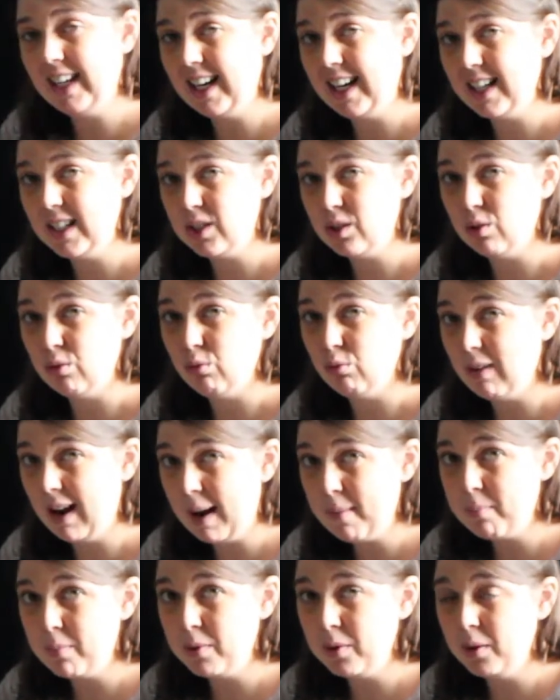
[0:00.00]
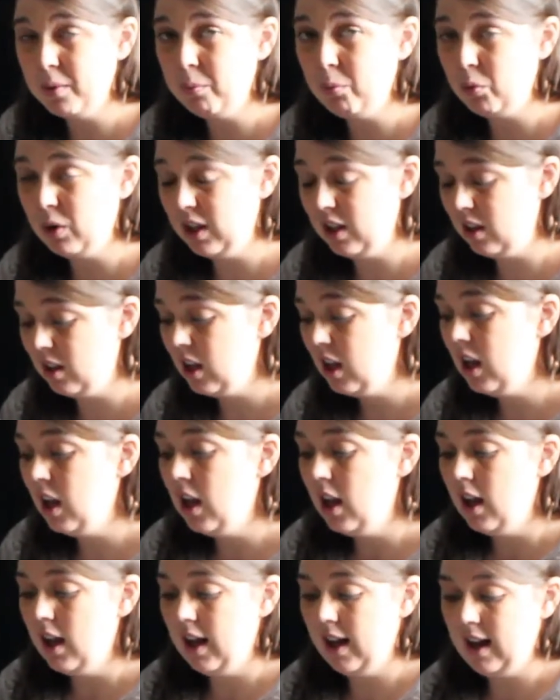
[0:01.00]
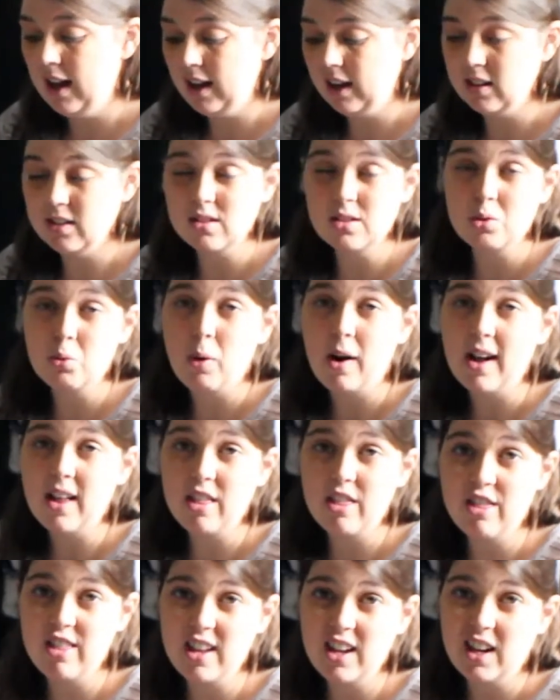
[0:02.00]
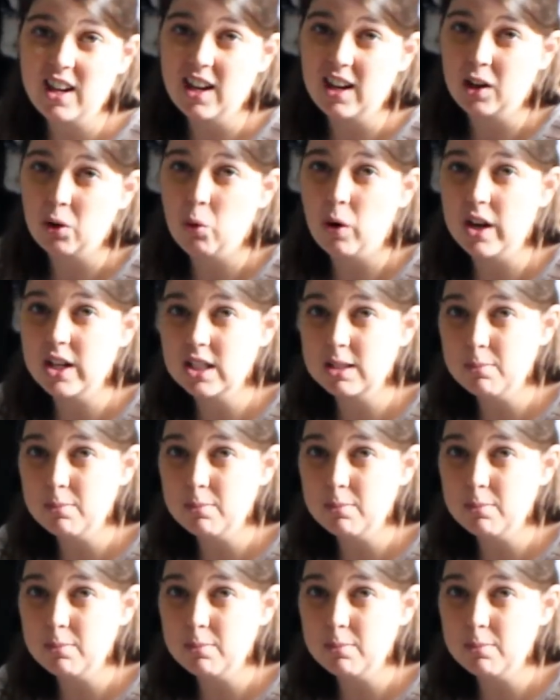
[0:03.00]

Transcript: hard to wrap them with because it's quite thick and quite